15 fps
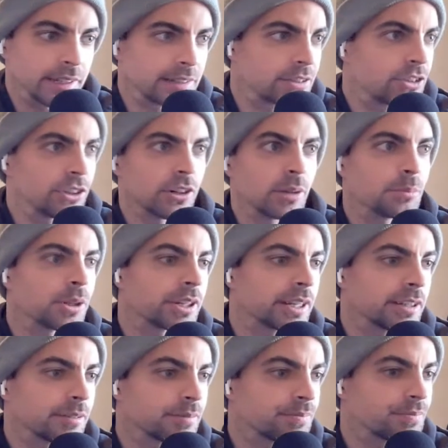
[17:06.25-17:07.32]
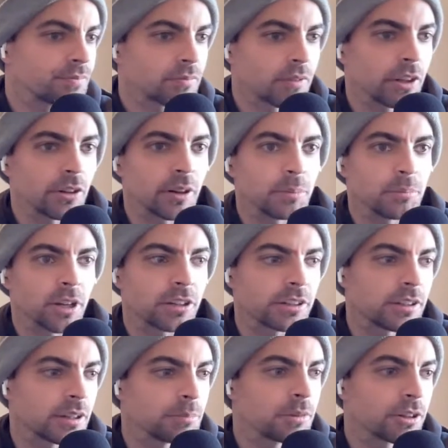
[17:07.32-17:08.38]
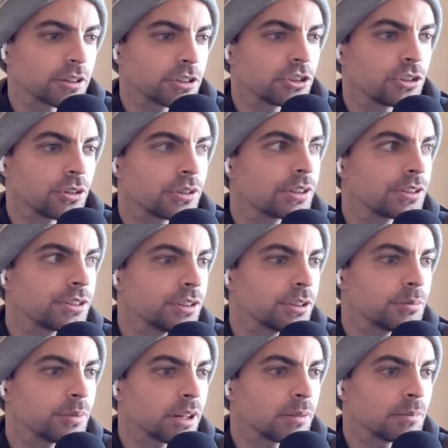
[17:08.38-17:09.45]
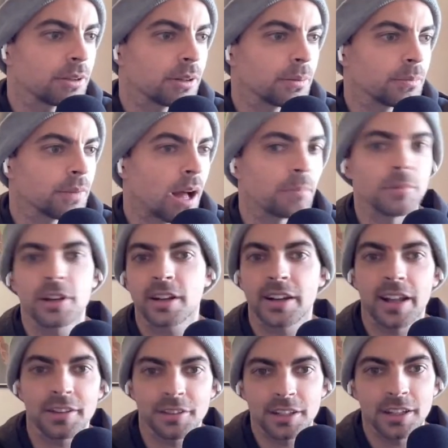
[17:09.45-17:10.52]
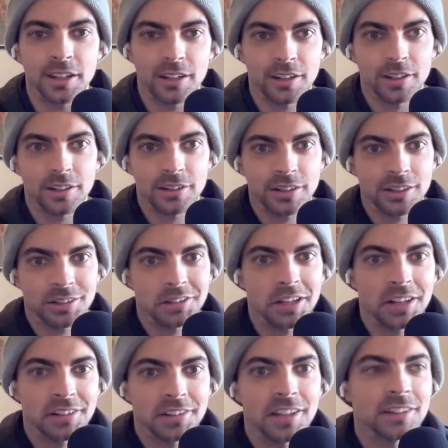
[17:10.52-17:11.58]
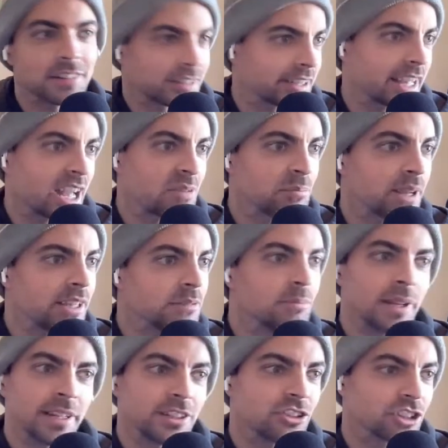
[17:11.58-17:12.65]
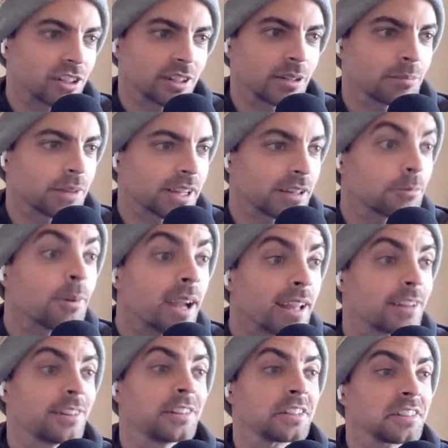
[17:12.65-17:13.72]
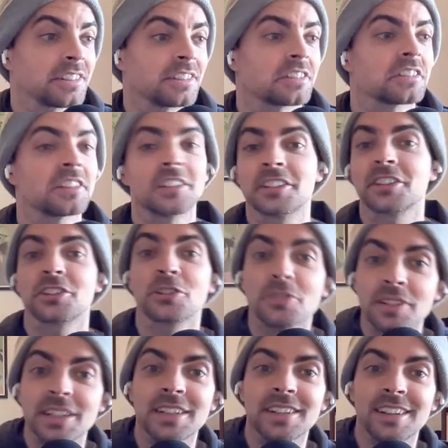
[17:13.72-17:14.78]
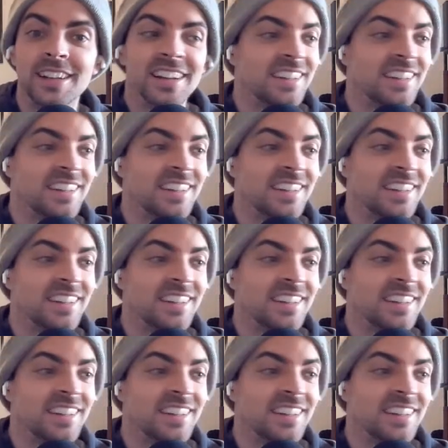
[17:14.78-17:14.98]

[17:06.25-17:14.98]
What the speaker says: It's I'm looking. I'm not gonna show this to you, but I'm looking at the at the campaign page, and I'm like, man, this is so neat.